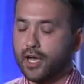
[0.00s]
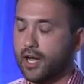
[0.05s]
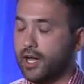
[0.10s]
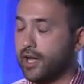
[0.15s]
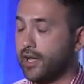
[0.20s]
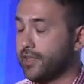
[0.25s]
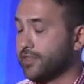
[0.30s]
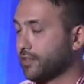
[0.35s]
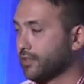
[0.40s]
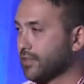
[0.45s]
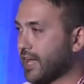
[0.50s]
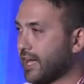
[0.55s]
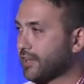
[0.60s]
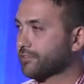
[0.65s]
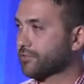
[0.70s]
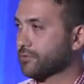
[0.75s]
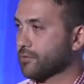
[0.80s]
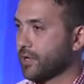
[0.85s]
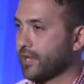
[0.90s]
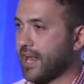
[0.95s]
in the
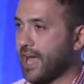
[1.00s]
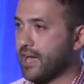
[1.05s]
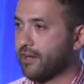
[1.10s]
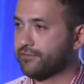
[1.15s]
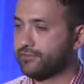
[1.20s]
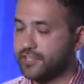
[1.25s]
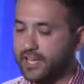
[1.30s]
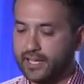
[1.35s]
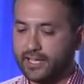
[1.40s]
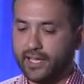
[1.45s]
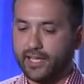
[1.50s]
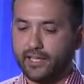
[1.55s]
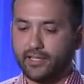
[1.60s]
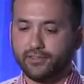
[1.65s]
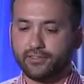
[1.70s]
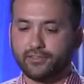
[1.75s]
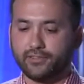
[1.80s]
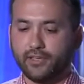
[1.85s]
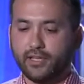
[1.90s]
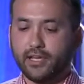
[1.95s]
last 3.5
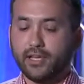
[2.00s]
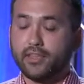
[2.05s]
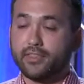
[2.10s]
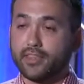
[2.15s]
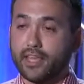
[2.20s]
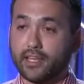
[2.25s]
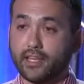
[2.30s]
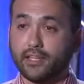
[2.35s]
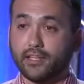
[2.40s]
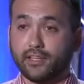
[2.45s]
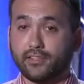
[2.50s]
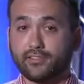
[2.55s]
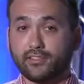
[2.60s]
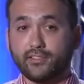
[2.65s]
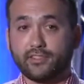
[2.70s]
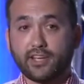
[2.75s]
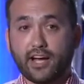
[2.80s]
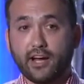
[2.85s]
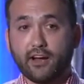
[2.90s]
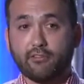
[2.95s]
decades than in its
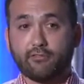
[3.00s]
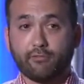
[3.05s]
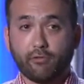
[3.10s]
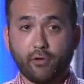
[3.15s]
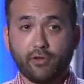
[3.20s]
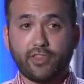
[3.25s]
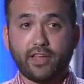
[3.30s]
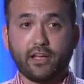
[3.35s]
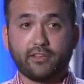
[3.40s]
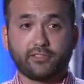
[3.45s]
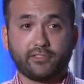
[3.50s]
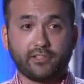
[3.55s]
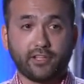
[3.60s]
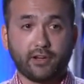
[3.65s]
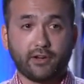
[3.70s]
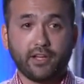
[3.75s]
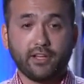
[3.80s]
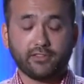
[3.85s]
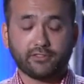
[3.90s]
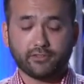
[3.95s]
entire 4,000-year
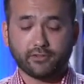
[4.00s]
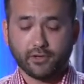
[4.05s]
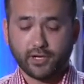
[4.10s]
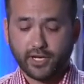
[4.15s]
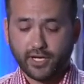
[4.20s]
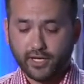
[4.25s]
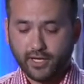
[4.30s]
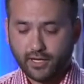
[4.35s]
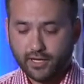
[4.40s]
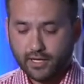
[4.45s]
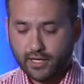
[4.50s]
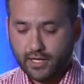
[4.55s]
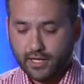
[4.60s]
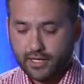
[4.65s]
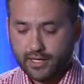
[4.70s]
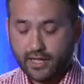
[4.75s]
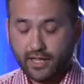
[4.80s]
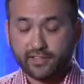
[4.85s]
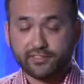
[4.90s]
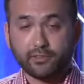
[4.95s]
history.
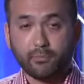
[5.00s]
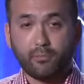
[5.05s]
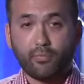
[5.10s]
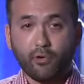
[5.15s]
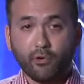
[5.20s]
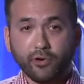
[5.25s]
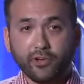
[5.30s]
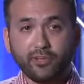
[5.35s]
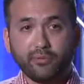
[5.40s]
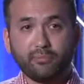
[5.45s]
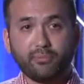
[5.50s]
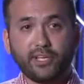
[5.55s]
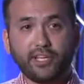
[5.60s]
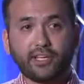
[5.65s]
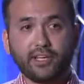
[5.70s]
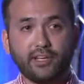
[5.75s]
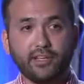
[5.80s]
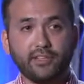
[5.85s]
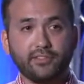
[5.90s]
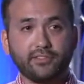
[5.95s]
Now, it's important
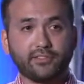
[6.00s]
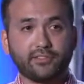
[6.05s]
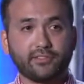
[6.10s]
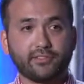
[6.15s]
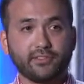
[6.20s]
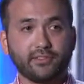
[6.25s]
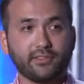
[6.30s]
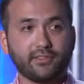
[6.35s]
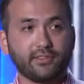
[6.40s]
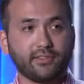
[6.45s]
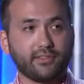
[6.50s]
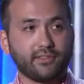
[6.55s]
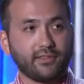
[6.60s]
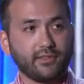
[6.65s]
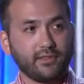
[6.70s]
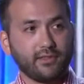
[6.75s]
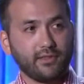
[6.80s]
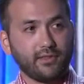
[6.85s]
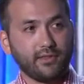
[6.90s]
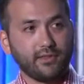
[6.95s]
because
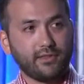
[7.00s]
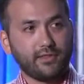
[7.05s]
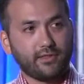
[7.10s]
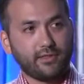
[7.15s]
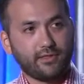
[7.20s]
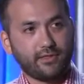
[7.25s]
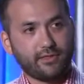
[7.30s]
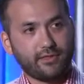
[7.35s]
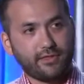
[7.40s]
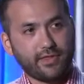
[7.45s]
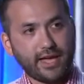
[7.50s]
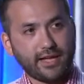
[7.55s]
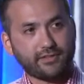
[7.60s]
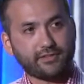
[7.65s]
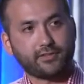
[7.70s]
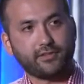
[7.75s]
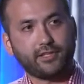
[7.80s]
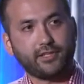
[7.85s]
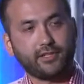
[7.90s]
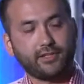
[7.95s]

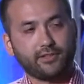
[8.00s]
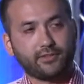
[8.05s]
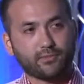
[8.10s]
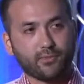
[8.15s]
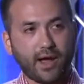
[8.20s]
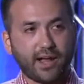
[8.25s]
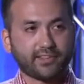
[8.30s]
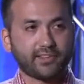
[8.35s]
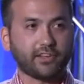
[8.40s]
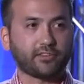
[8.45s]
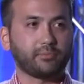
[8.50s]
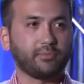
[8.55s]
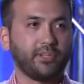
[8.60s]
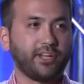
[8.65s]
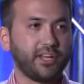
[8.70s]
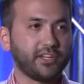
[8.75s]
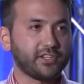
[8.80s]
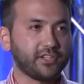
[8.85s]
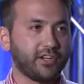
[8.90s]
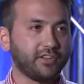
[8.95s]
that's a direct
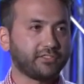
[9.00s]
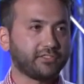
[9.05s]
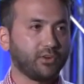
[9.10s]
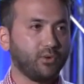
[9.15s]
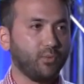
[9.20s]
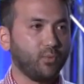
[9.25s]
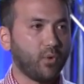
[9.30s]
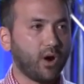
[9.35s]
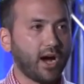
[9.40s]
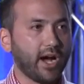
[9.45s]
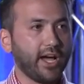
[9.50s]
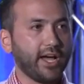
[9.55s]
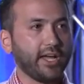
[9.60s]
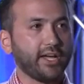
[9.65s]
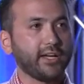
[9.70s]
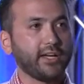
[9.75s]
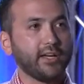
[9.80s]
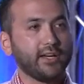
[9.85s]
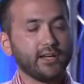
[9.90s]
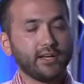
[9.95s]
explanation as to why
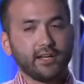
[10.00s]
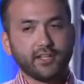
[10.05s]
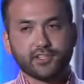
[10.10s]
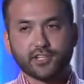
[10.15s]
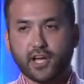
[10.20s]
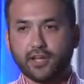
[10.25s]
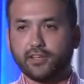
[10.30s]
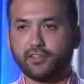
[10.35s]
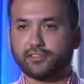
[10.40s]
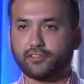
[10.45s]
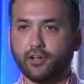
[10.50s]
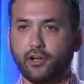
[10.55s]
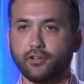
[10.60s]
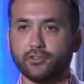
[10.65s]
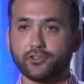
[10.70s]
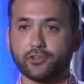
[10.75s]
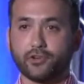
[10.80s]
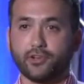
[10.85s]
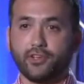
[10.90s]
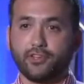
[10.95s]
Chinese
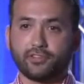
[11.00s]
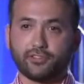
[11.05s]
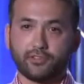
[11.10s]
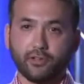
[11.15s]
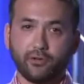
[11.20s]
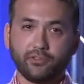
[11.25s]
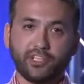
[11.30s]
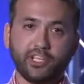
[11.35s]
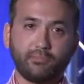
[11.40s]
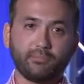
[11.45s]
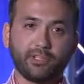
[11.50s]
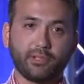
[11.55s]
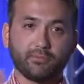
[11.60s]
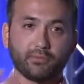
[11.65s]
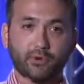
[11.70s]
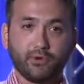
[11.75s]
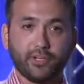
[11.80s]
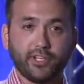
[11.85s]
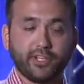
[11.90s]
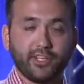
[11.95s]
culture is so deeply
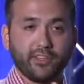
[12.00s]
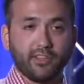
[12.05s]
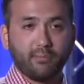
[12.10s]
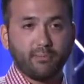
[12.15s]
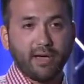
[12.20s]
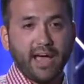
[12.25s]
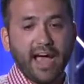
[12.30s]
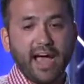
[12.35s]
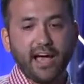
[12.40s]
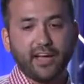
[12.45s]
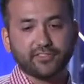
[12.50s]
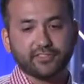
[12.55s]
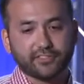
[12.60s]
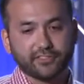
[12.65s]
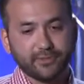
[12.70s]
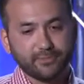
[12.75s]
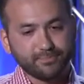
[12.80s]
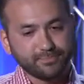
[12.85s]
rooted in the past.